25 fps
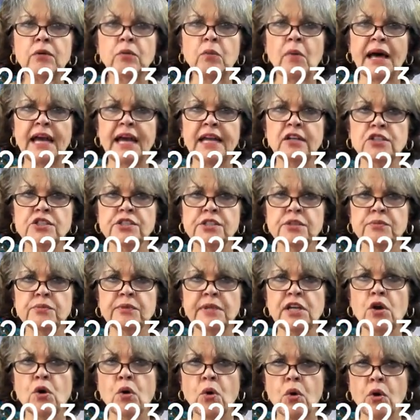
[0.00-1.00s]
Why don't you
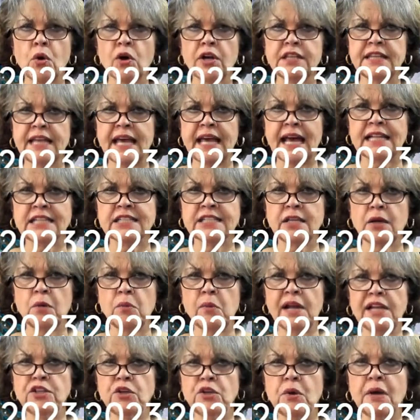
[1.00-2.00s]
record that? So
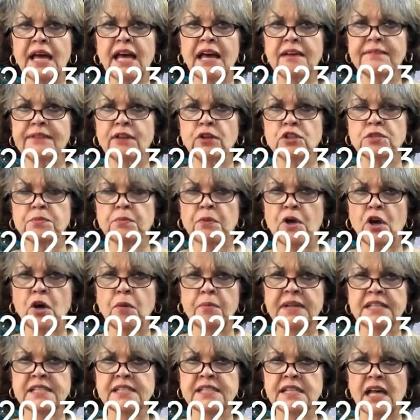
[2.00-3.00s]
when you have those
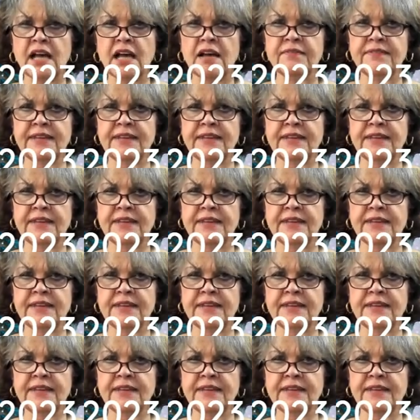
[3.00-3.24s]
moments of,